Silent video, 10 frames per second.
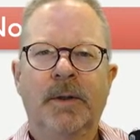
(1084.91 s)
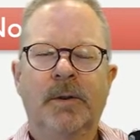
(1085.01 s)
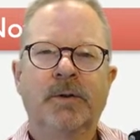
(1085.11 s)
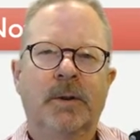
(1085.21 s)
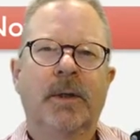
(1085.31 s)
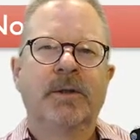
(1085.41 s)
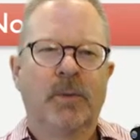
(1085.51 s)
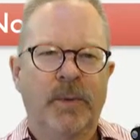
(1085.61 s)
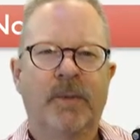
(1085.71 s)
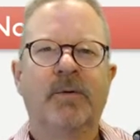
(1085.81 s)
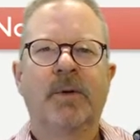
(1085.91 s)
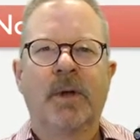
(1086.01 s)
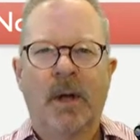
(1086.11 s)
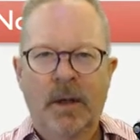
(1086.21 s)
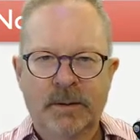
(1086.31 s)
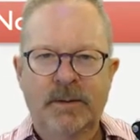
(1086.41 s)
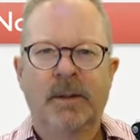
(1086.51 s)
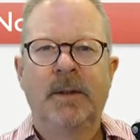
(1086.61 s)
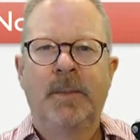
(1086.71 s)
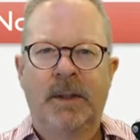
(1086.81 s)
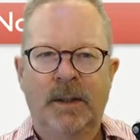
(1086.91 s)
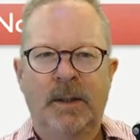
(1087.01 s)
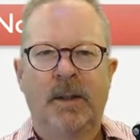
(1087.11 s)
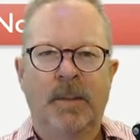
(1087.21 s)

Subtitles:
that those are things that we have to constantly be thinking